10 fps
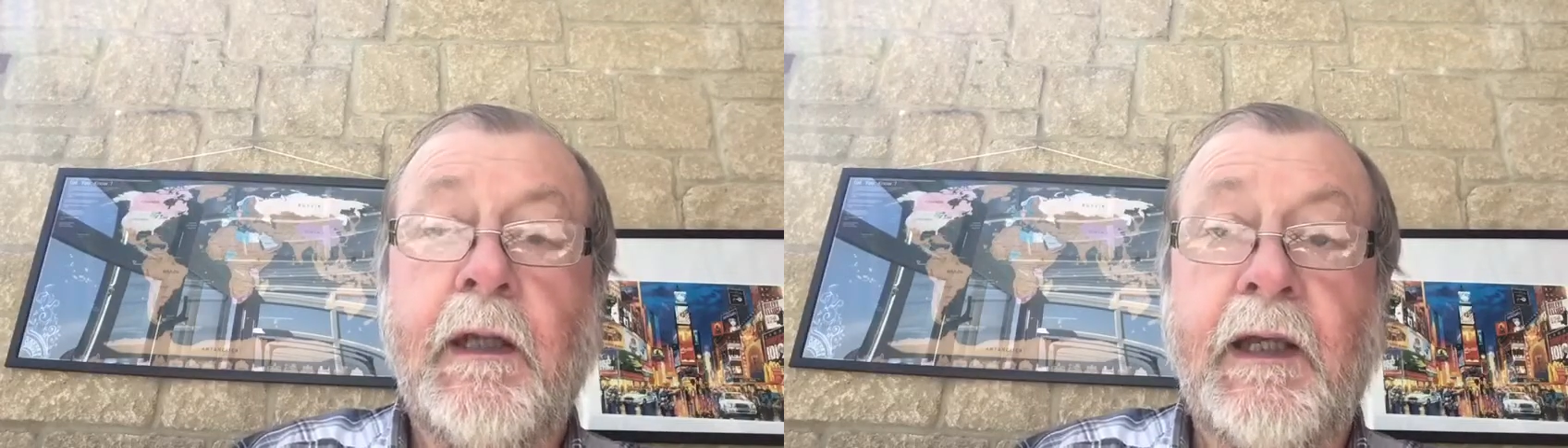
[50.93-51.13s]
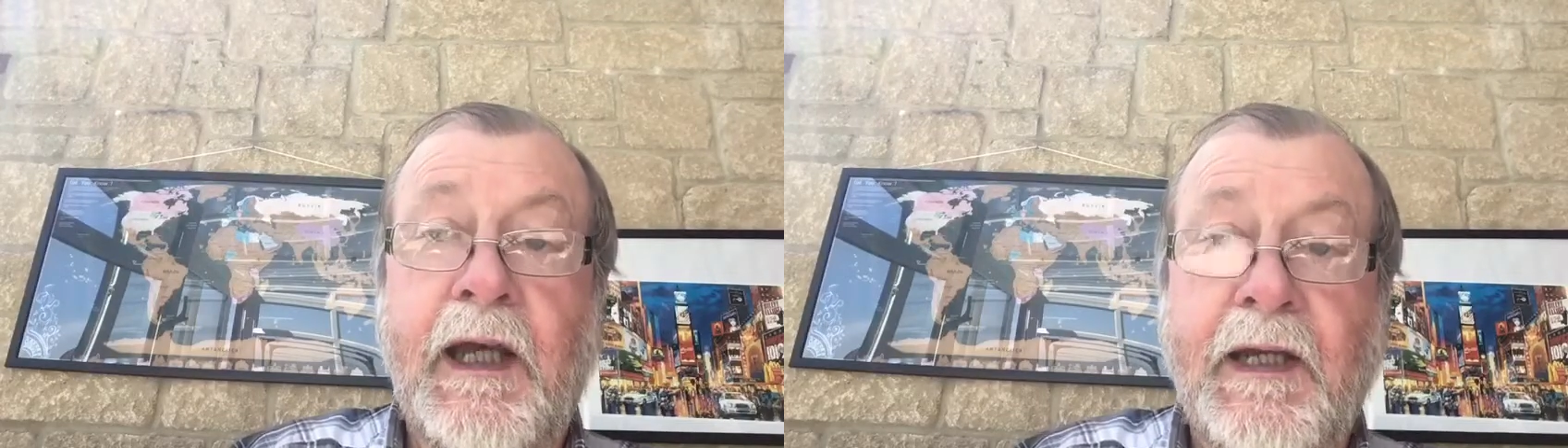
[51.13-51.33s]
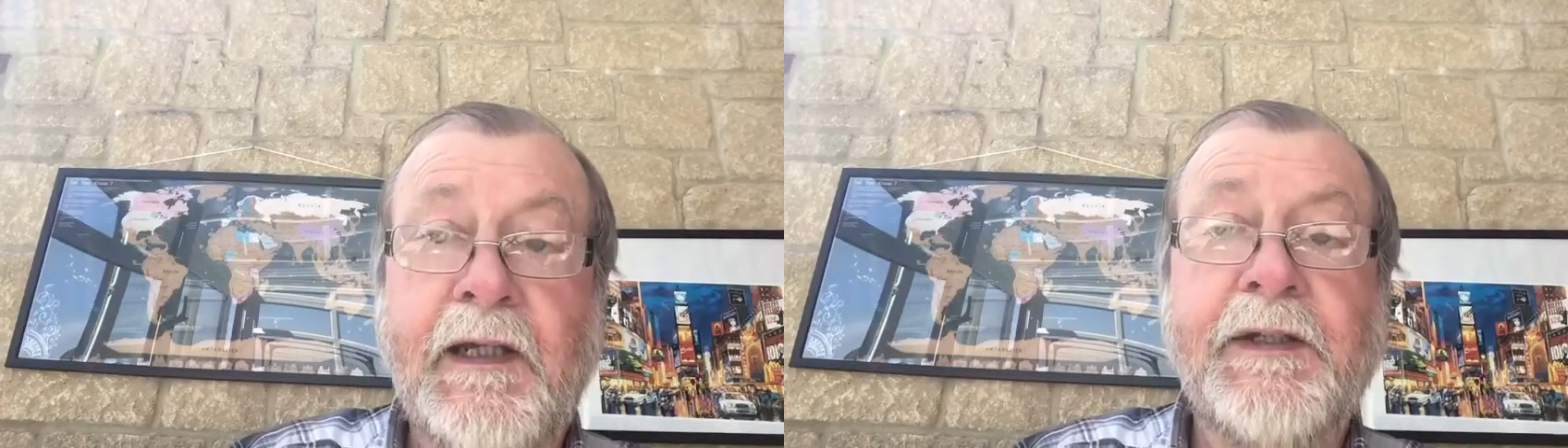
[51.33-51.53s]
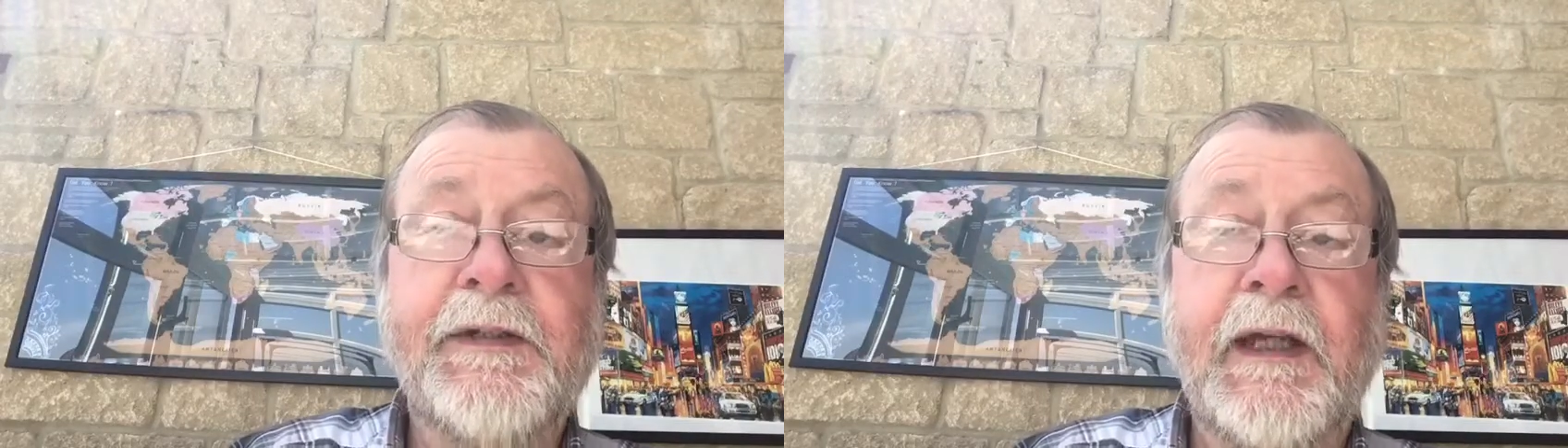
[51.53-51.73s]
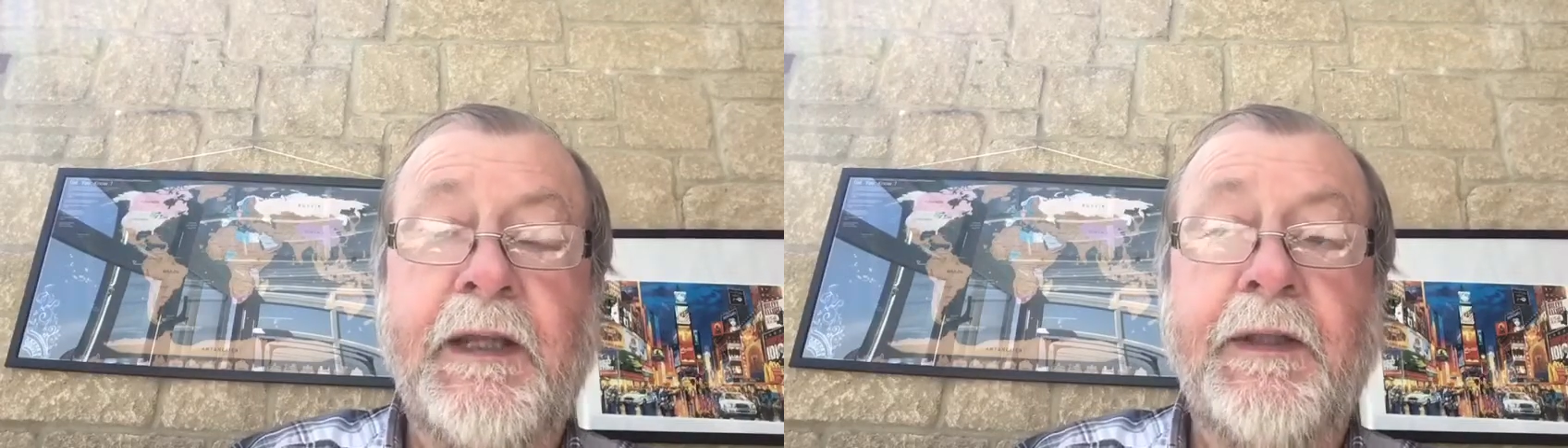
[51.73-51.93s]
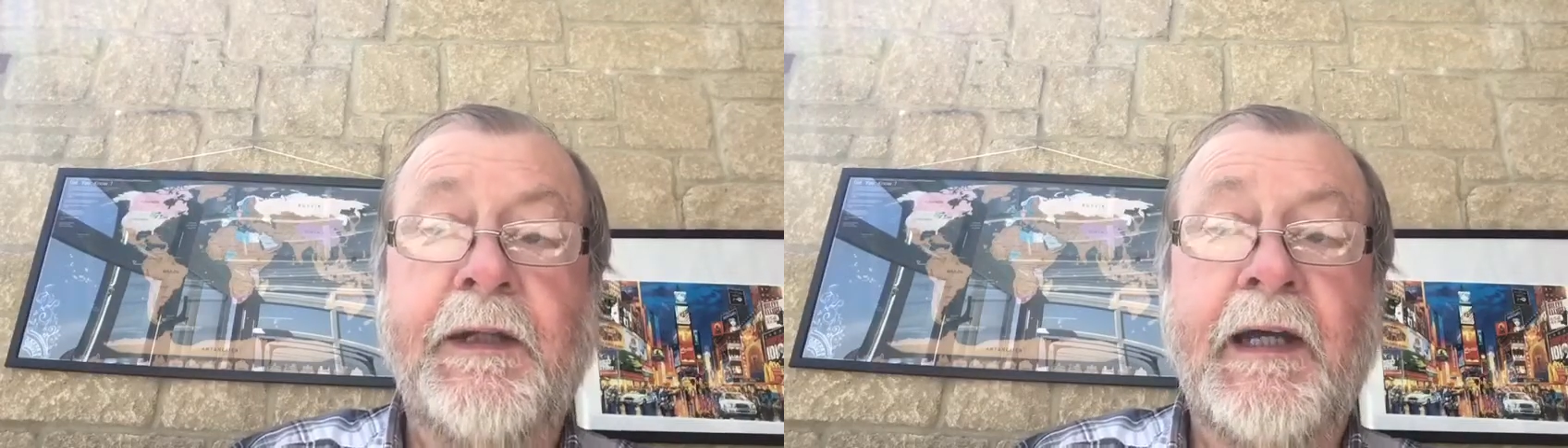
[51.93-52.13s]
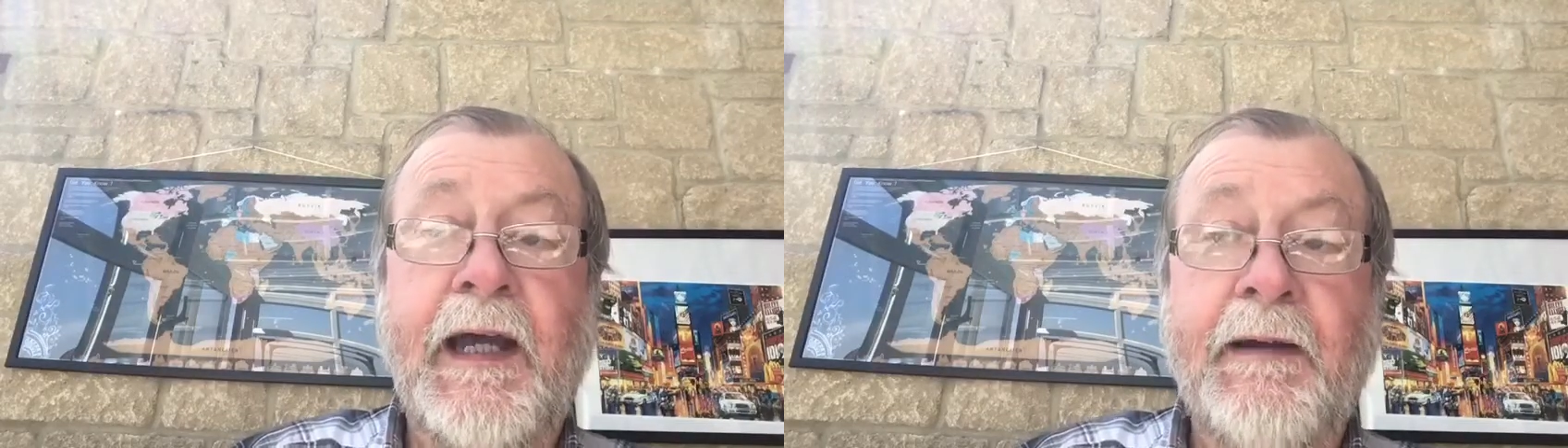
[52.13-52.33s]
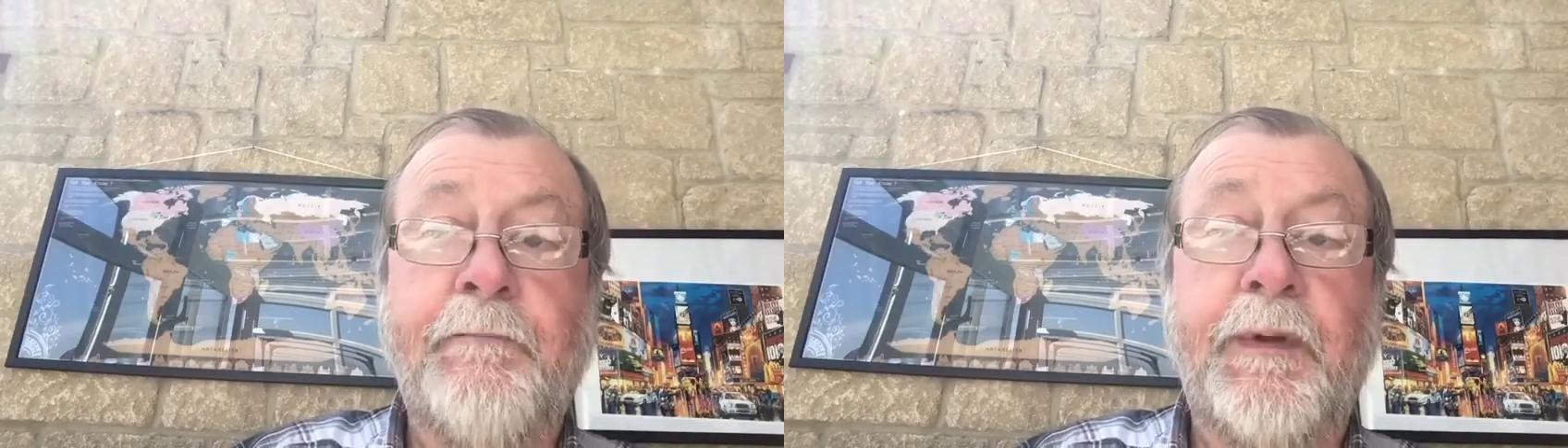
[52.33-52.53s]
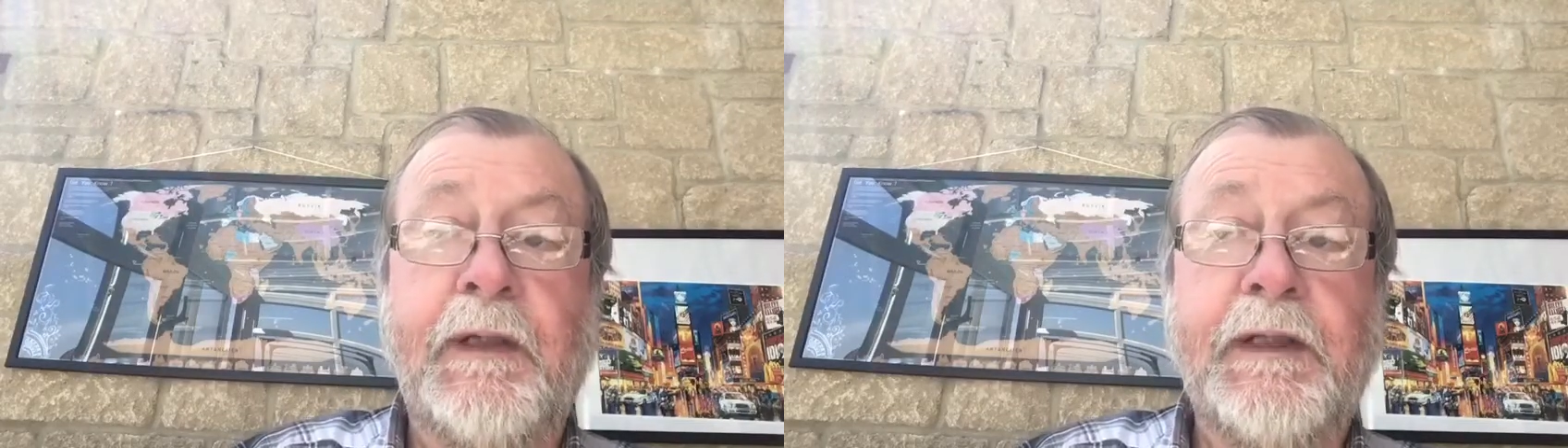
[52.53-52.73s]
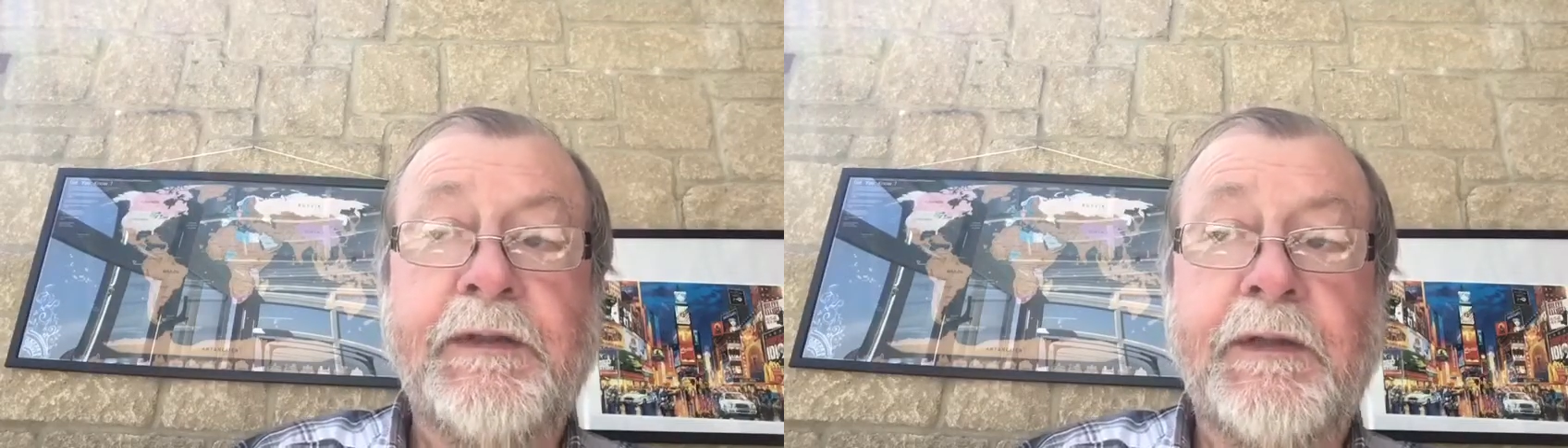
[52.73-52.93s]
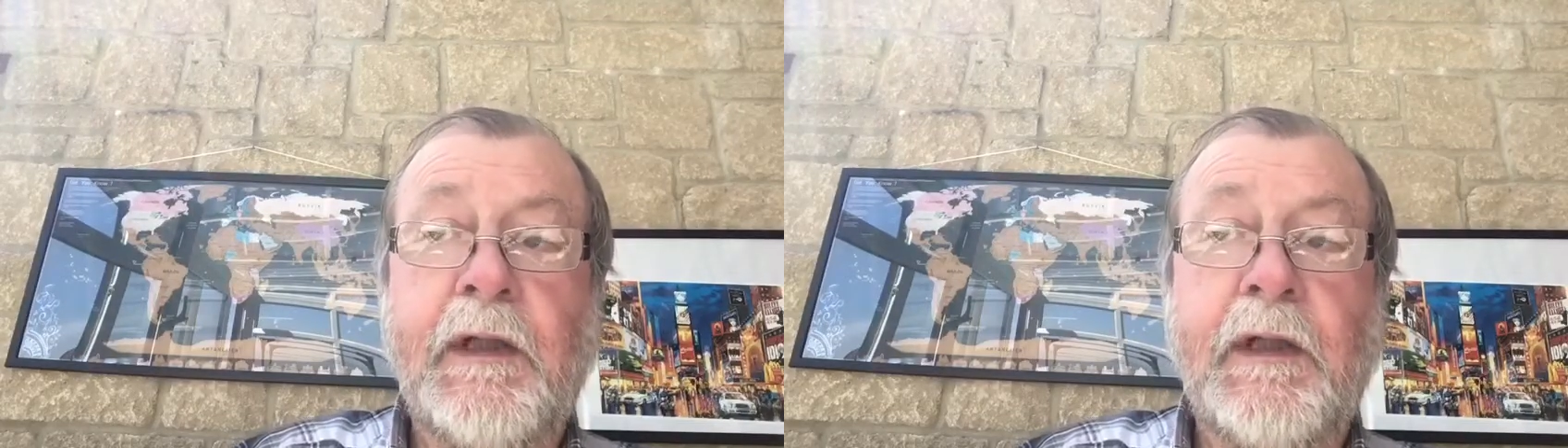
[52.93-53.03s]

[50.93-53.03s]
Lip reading: Can I say that I am pleased